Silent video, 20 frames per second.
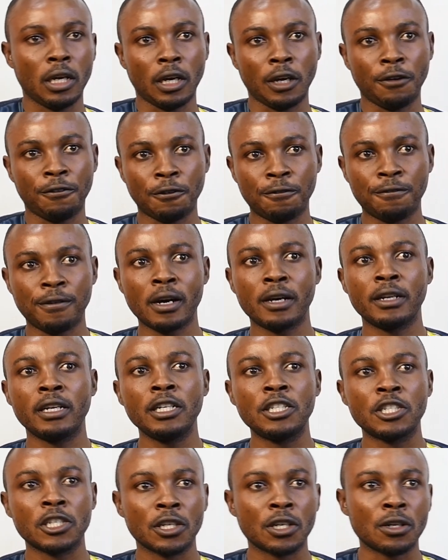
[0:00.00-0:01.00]
If you found
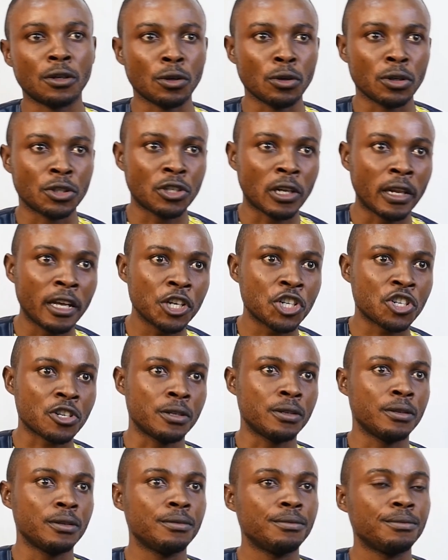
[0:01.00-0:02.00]
it,
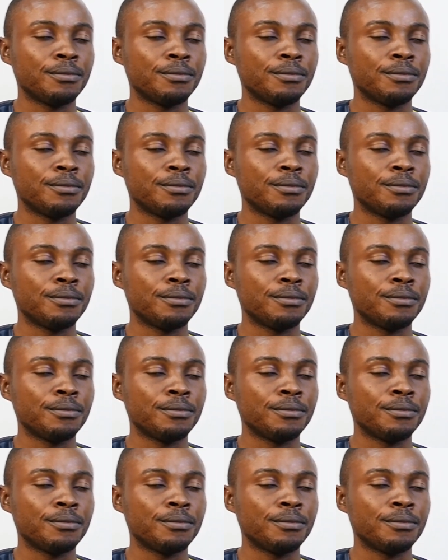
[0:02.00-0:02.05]
congratulations.